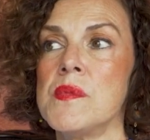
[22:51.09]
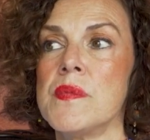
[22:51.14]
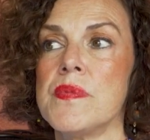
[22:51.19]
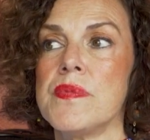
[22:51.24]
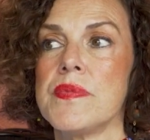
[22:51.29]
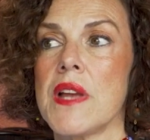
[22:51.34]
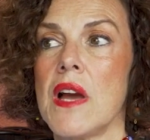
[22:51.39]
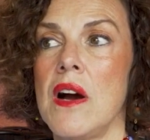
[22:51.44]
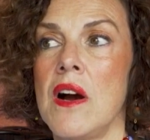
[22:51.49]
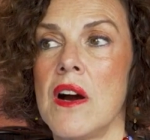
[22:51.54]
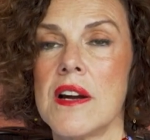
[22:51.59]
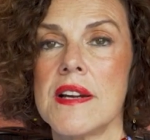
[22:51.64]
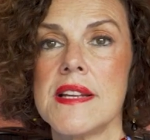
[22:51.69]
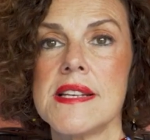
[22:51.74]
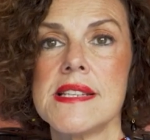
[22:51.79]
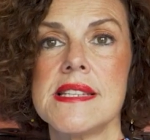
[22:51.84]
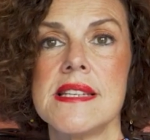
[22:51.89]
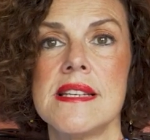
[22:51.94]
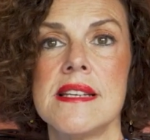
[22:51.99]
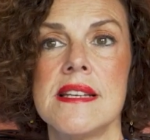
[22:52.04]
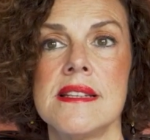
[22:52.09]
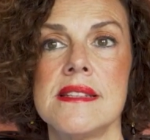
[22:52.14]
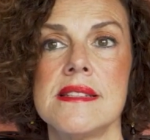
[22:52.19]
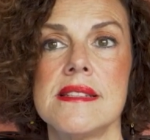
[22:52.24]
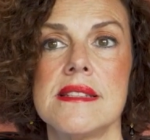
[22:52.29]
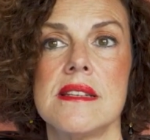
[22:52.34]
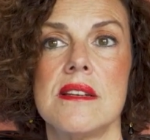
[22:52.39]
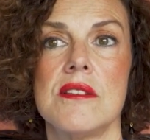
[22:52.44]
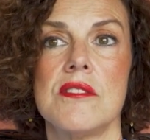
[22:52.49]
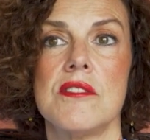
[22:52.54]
artisans
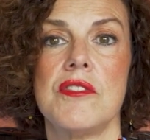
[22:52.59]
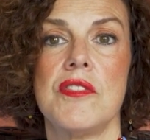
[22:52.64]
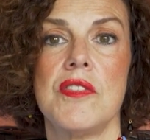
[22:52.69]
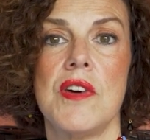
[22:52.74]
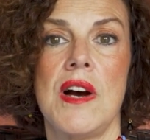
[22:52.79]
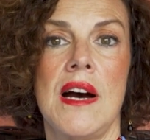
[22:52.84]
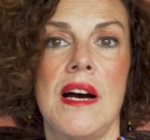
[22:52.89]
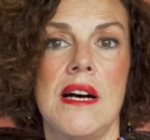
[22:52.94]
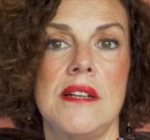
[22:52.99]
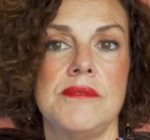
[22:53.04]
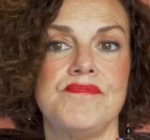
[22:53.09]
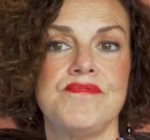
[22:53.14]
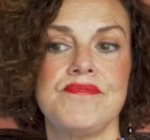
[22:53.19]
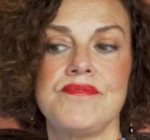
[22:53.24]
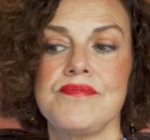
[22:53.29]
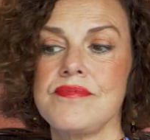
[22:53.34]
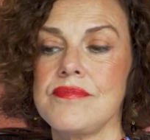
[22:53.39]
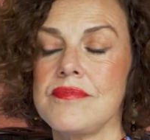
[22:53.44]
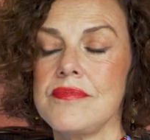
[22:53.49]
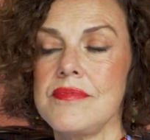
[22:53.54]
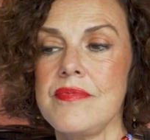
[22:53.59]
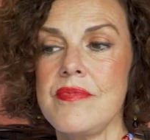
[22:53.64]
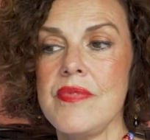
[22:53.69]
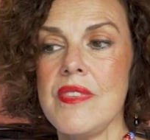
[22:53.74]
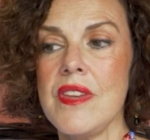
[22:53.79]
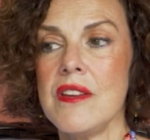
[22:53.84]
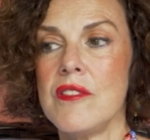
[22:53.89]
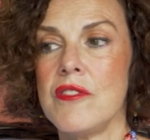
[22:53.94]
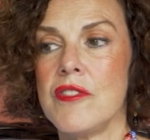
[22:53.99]
for